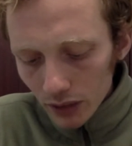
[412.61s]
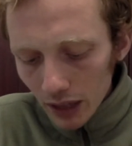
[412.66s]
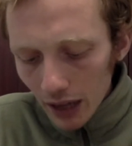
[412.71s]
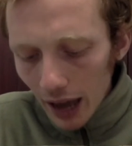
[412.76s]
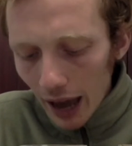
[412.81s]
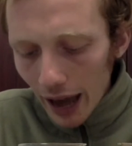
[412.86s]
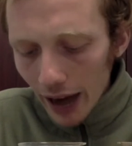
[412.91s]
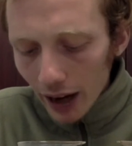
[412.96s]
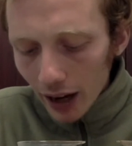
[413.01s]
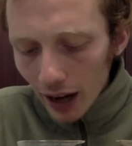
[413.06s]

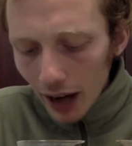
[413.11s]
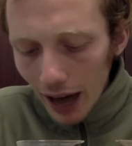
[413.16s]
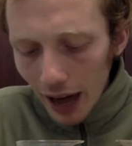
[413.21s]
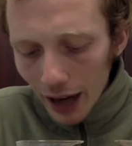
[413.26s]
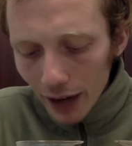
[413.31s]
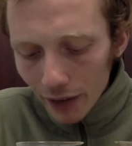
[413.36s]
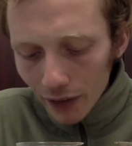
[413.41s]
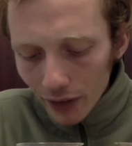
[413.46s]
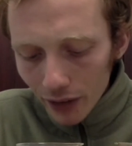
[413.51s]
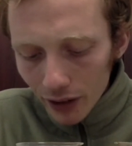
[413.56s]
And a lot
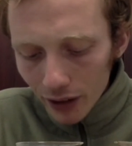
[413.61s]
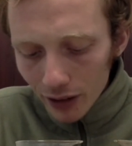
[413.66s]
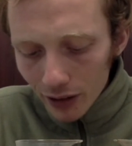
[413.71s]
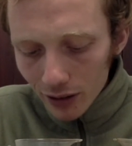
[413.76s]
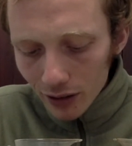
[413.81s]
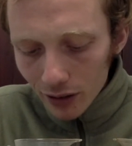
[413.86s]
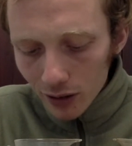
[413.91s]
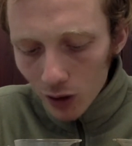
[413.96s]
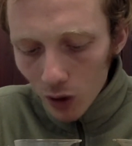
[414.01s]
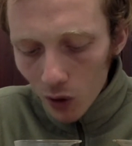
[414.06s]
of this is
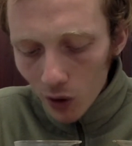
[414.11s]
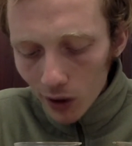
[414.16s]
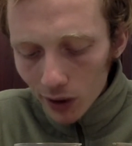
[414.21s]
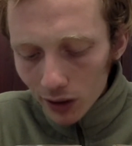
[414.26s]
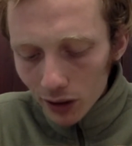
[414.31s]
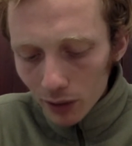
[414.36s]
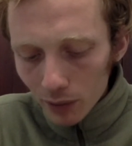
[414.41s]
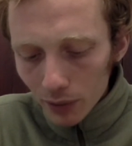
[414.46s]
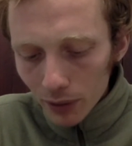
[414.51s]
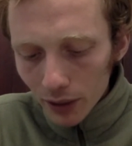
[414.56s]
going to
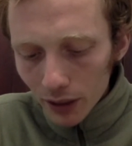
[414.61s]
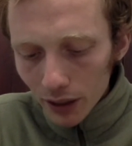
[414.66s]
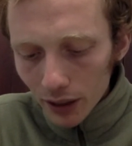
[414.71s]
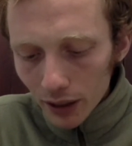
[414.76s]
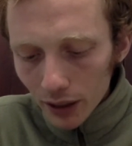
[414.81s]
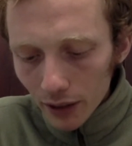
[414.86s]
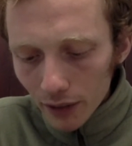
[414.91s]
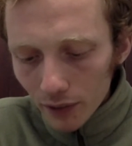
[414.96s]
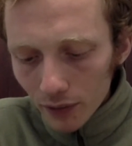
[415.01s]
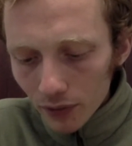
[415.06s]

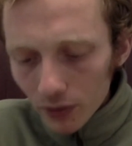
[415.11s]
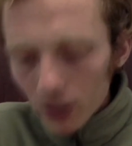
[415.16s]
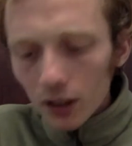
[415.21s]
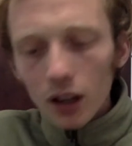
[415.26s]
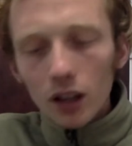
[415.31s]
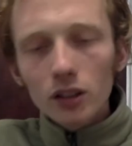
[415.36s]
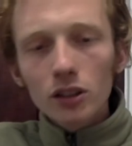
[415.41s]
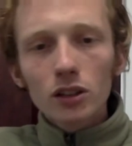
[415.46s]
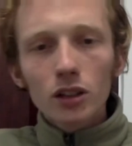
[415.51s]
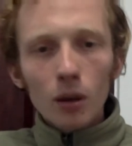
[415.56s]
be
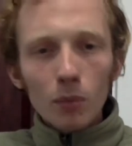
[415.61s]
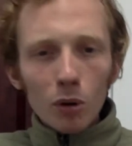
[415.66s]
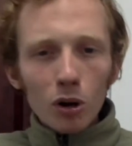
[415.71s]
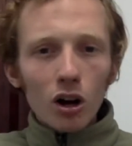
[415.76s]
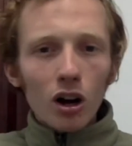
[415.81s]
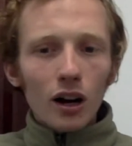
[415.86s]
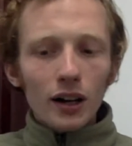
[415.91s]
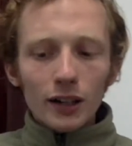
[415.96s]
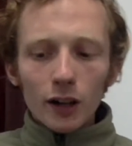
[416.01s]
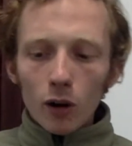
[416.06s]
double
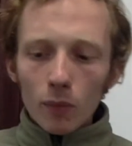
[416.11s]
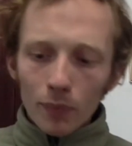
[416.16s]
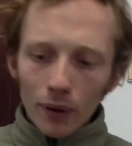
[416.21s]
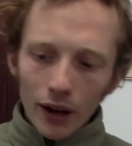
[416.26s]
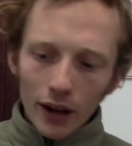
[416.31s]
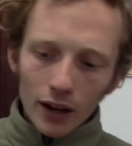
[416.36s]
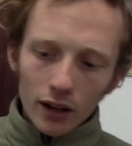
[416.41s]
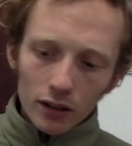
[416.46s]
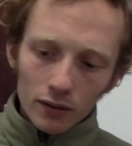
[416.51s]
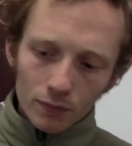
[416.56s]
gong dao
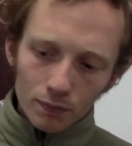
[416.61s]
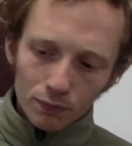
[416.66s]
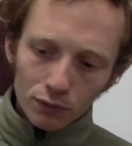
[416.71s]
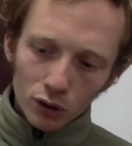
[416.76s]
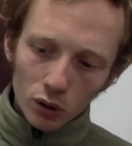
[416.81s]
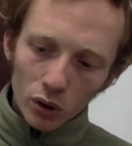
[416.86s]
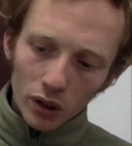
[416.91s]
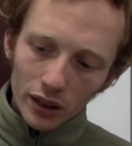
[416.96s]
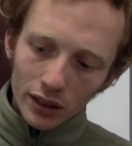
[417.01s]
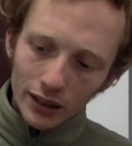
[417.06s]
bei
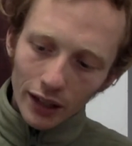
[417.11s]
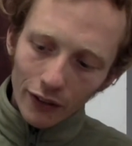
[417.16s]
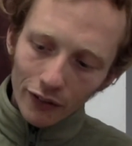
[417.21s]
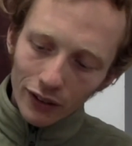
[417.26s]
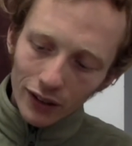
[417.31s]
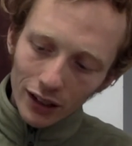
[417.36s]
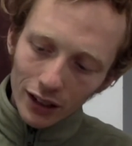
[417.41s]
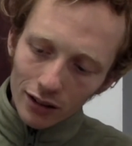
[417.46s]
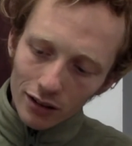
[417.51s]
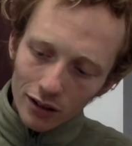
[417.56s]
brewing
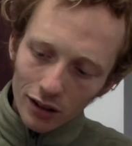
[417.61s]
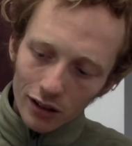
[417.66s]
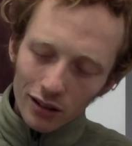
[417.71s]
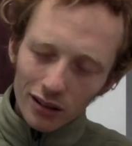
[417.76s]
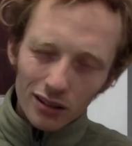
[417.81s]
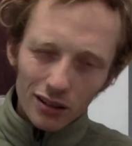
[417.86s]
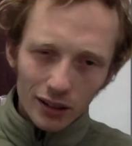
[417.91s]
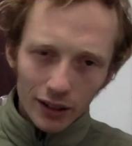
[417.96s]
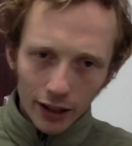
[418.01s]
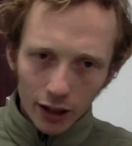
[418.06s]
definitely is a
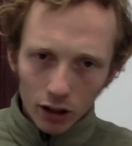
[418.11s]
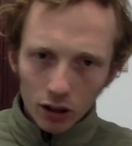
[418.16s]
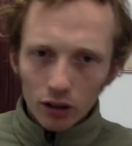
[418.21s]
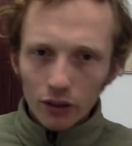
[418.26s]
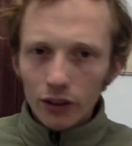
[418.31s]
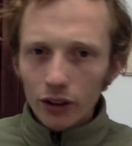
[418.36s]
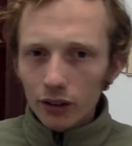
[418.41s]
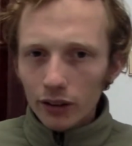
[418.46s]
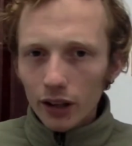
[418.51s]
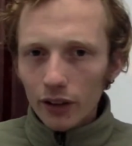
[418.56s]
skill.
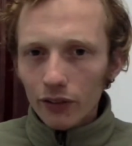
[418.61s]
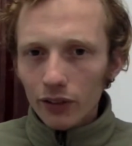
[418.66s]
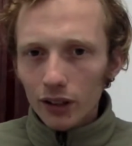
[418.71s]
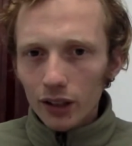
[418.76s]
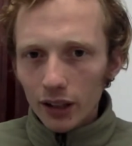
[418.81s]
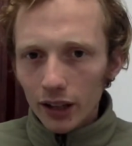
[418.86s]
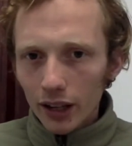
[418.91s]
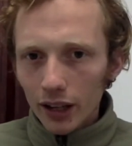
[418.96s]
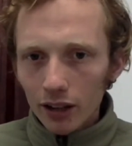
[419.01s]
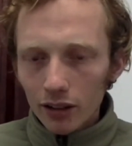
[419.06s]
There definitely
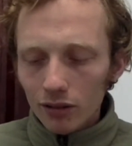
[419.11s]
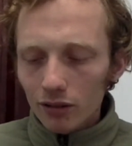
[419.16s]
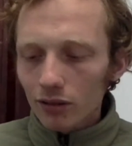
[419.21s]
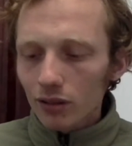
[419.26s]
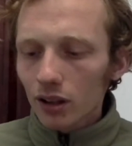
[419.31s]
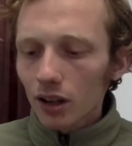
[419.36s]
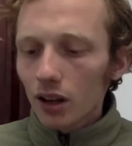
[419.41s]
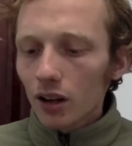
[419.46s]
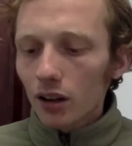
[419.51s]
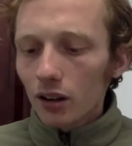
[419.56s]
is
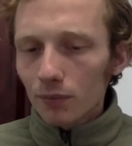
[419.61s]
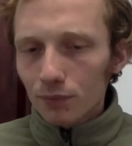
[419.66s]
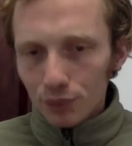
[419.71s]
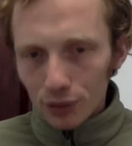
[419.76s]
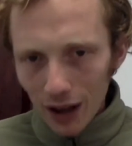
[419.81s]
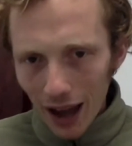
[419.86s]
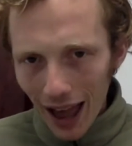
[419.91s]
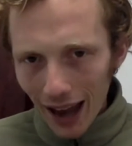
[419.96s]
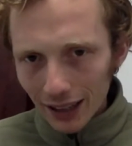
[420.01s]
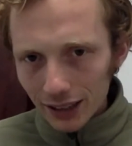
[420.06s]

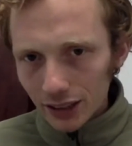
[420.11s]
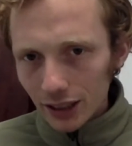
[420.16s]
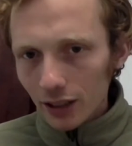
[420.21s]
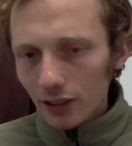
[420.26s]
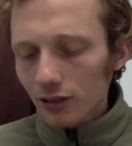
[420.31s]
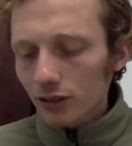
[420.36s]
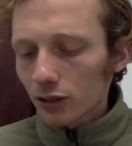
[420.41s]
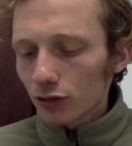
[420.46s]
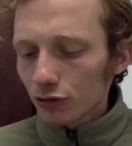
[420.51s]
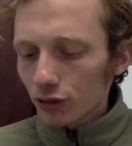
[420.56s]
practice
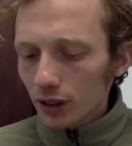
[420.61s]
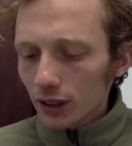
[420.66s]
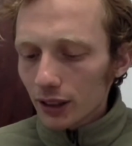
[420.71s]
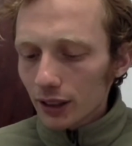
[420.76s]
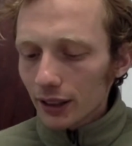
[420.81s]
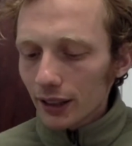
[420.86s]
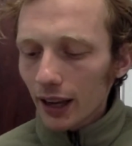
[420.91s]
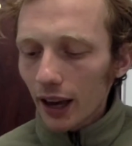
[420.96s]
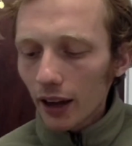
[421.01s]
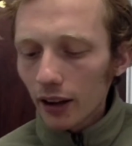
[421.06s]
to really
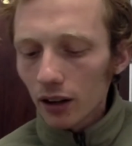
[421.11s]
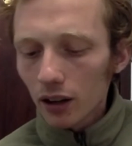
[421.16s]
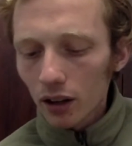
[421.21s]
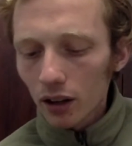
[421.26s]
get